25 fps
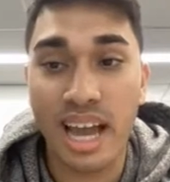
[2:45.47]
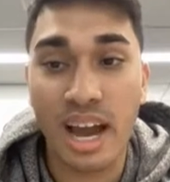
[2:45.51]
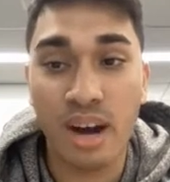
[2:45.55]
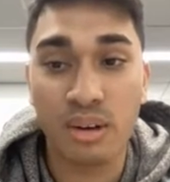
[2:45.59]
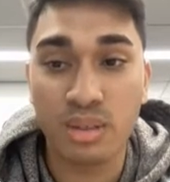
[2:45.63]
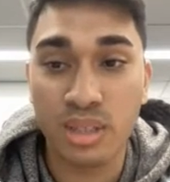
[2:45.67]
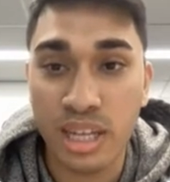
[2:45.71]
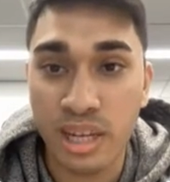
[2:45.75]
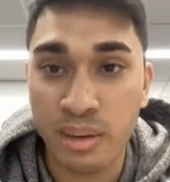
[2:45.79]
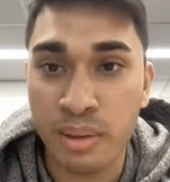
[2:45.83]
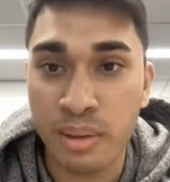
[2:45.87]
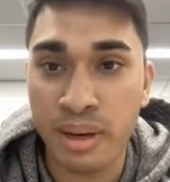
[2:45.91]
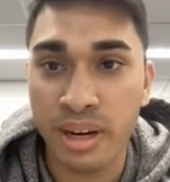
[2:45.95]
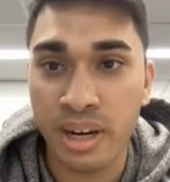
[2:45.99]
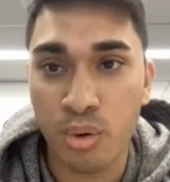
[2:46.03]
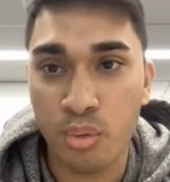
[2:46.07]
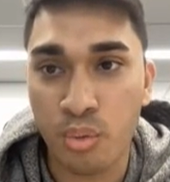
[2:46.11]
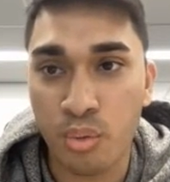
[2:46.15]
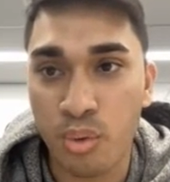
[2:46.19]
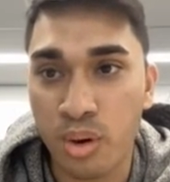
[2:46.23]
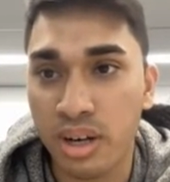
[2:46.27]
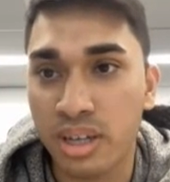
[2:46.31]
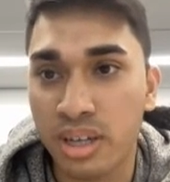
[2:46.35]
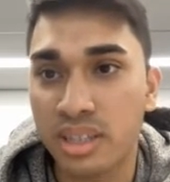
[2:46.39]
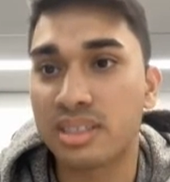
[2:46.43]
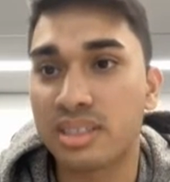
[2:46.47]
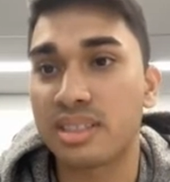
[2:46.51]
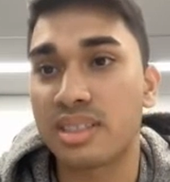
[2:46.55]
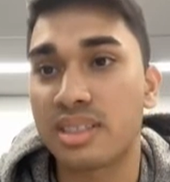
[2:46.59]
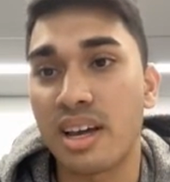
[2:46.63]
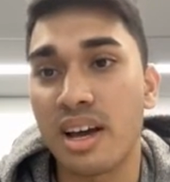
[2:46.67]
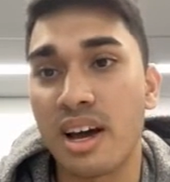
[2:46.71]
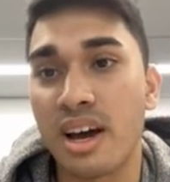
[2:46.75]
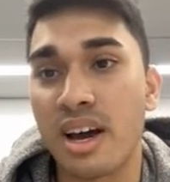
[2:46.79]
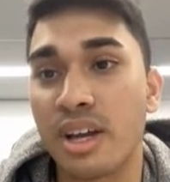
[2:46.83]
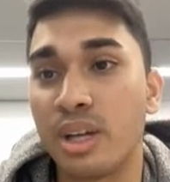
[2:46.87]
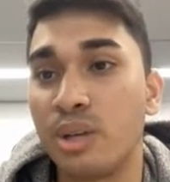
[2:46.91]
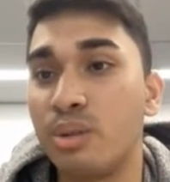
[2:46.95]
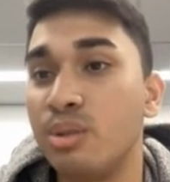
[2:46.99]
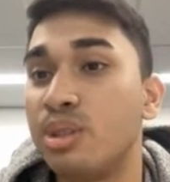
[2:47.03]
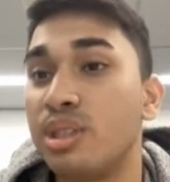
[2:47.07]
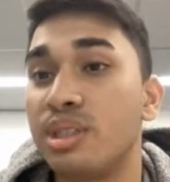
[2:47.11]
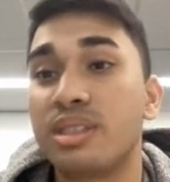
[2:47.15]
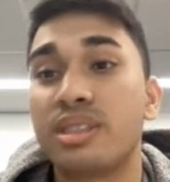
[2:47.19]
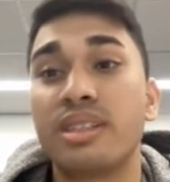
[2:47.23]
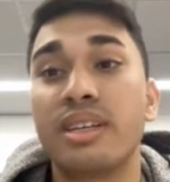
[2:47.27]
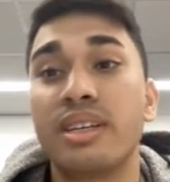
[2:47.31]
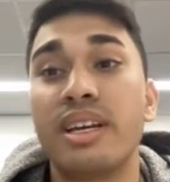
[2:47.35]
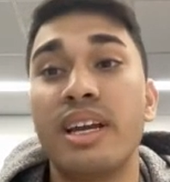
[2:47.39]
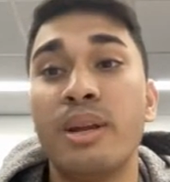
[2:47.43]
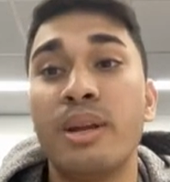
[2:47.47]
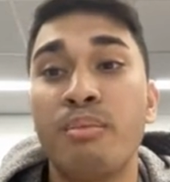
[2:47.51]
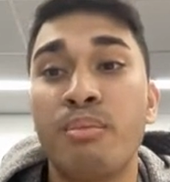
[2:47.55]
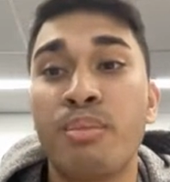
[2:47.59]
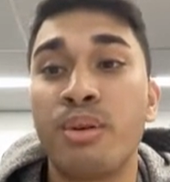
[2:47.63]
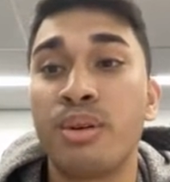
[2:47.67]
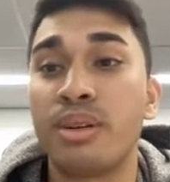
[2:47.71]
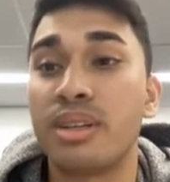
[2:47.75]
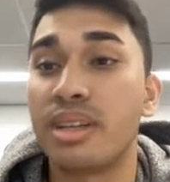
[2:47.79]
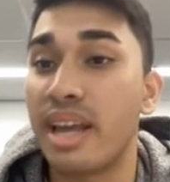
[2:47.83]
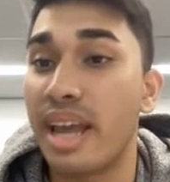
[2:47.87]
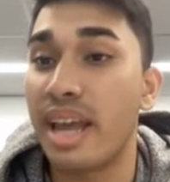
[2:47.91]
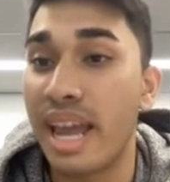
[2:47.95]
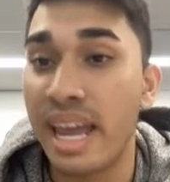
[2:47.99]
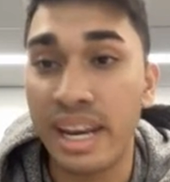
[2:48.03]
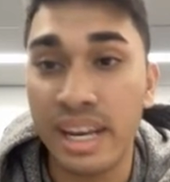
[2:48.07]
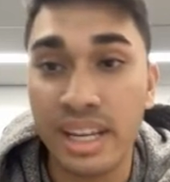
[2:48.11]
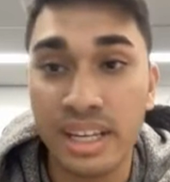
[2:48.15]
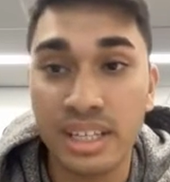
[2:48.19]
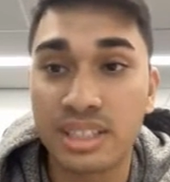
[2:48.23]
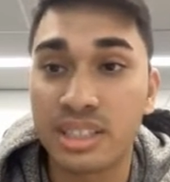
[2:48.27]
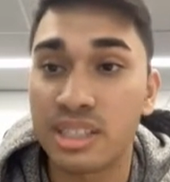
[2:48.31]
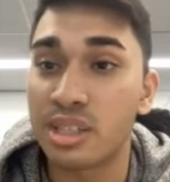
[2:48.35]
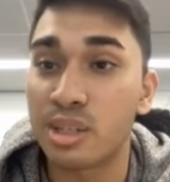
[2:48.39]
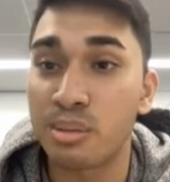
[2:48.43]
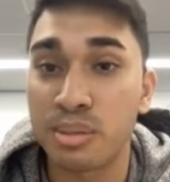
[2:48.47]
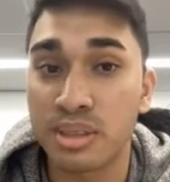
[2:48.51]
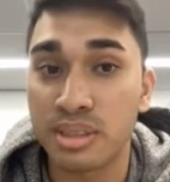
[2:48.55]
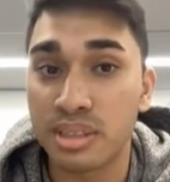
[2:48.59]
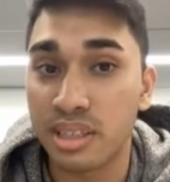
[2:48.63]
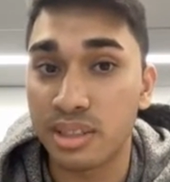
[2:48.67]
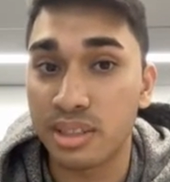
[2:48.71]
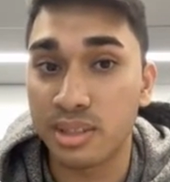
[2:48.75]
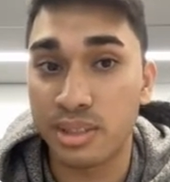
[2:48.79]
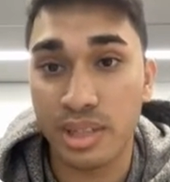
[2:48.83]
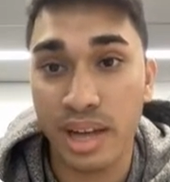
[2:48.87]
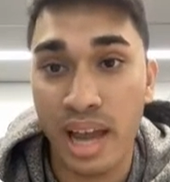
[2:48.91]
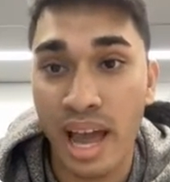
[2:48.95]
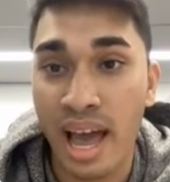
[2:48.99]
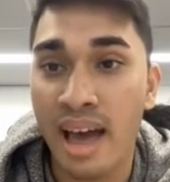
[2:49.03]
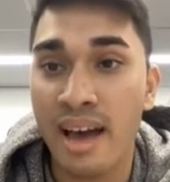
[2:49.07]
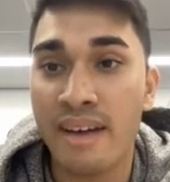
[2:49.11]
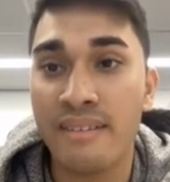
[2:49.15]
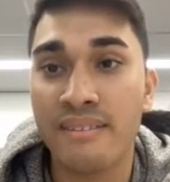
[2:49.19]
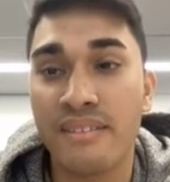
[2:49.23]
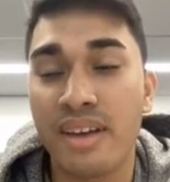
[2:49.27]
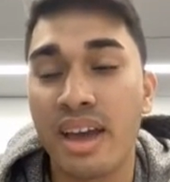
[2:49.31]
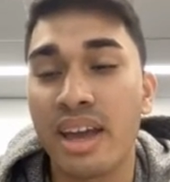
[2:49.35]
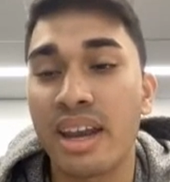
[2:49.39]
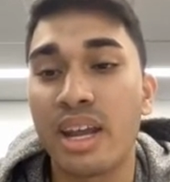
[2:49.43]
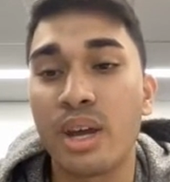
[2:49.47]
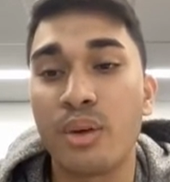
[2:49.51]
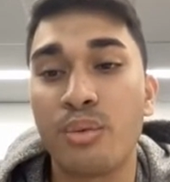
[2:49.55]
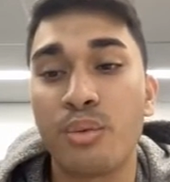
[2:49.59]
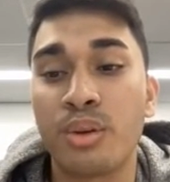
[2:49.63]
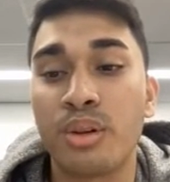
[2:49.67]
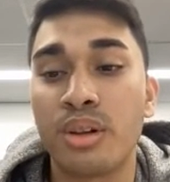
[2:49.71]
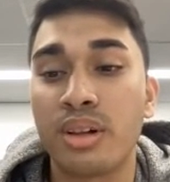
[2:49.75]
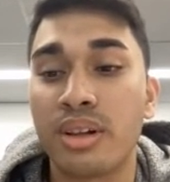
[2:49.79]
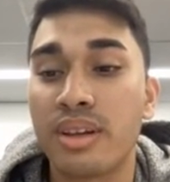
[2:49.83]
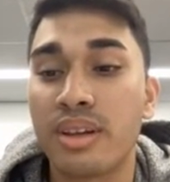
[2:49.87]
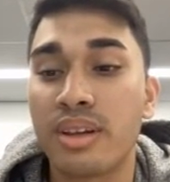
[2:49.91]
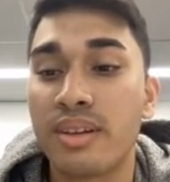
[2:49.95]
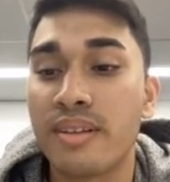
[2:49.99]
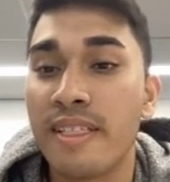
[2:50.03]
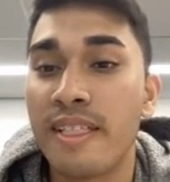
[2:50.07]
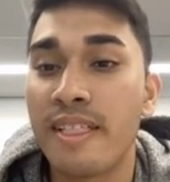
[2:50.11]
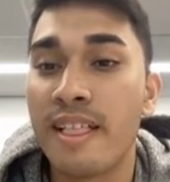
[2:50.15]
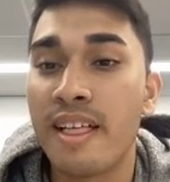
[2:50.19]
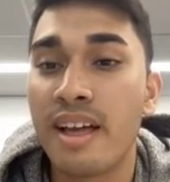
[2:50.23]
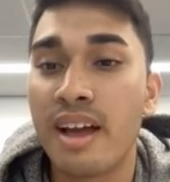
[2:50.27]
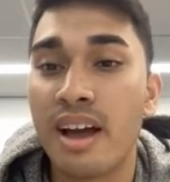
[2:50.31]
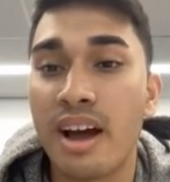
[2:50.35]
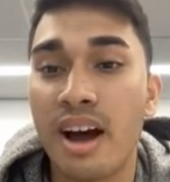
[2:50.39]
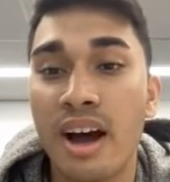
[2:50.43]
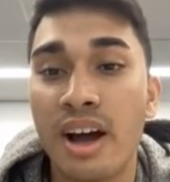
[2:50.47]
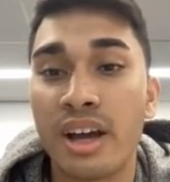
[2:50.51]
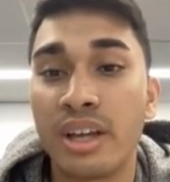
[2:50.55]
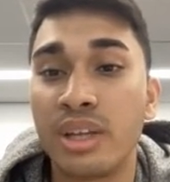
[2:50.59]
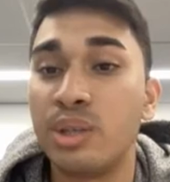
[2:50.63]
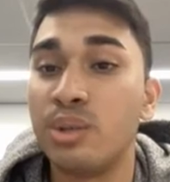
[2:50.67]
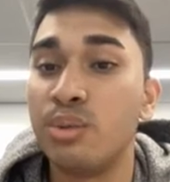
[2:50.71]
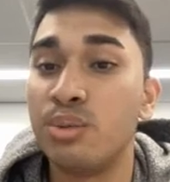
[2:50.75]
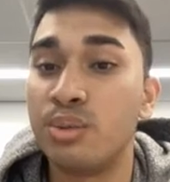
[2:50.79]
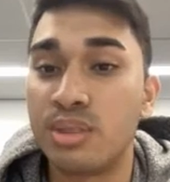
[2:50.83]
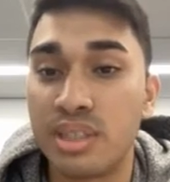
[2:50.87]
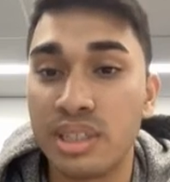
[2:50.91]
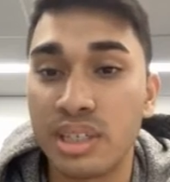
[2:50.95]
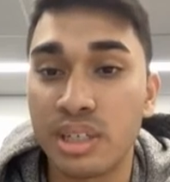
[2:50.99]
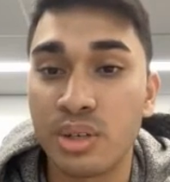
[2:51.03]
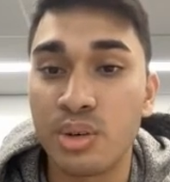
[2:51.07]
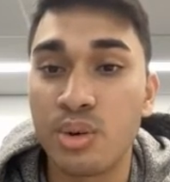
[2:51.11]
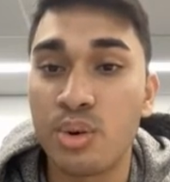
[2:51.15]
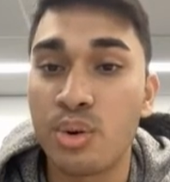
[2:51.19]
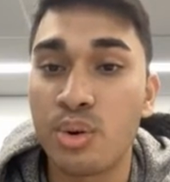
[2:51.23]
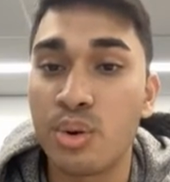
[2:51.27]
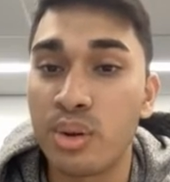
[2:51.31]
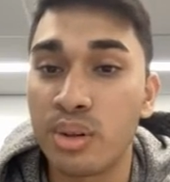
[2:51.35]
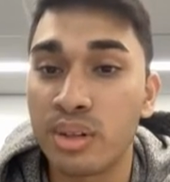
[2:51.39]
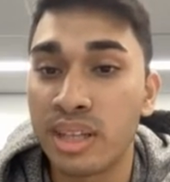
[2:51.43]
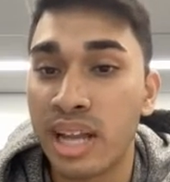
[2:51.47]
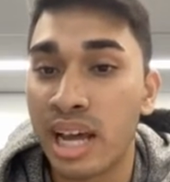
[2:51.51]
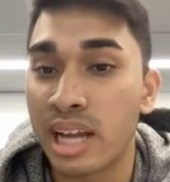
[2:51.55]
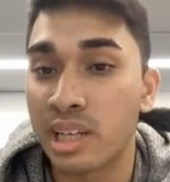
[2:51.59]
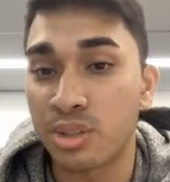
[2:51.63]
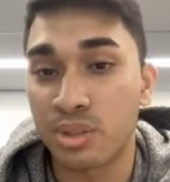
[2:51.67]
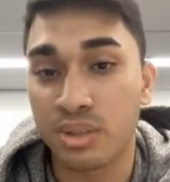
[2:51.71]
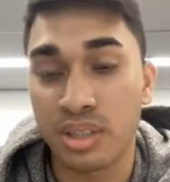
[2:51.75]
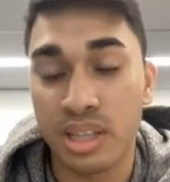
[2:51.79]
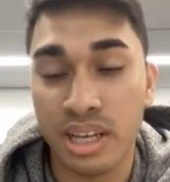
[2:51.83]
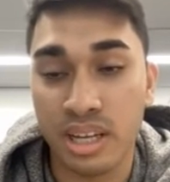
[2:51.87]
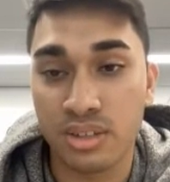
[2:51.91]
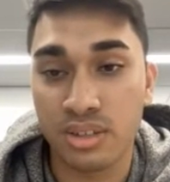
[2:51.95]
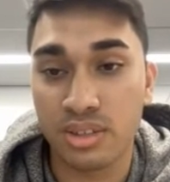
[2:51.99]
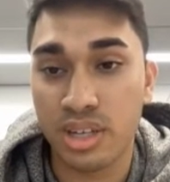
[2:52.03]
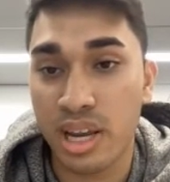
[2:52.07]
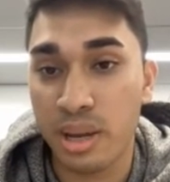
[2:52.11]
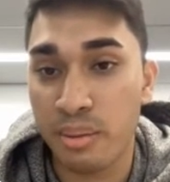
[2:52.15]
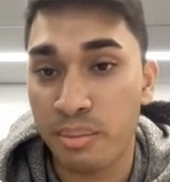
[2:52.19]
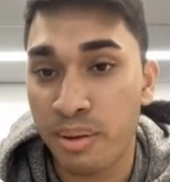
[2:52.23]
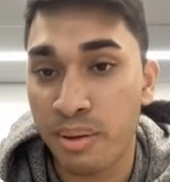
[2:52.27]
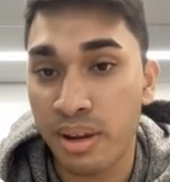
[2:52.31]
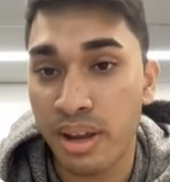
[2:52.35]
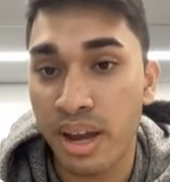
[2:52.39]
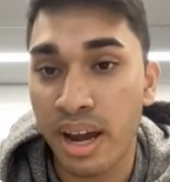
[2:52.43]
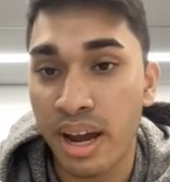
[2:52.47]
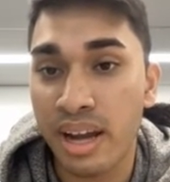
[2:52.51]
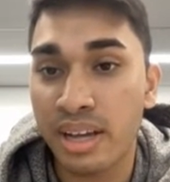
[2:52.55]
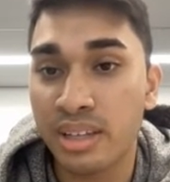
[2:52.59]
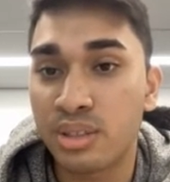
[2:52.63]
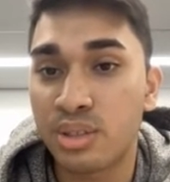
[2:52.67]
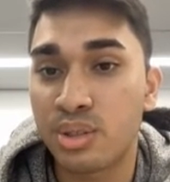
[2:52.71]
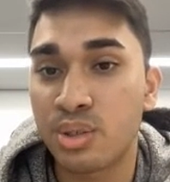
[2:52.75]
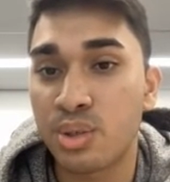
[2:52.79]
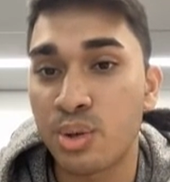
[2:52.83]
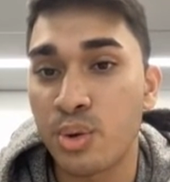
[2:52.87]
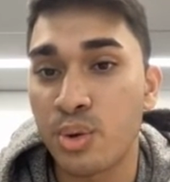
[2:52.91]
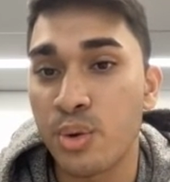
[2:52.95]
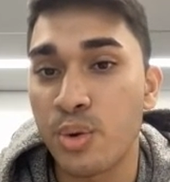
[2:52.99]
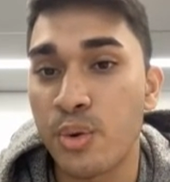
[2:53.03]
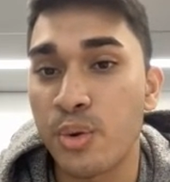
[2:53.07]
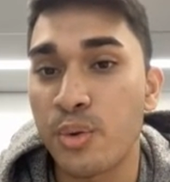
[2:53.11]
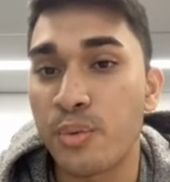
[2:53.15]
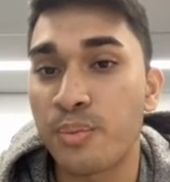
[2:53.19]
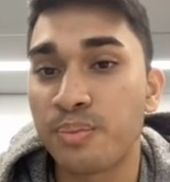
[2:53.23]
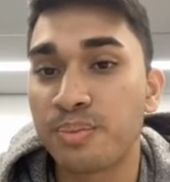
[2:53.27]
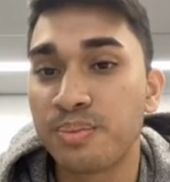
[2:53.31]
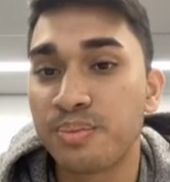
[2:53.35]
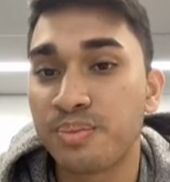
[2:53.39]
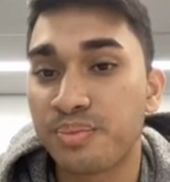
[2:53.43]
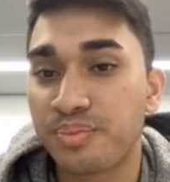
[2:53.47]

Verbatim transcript: how Daymaker works. Uh, you just input any syllabus that you have, and it will uh, use the Google Natural Language API to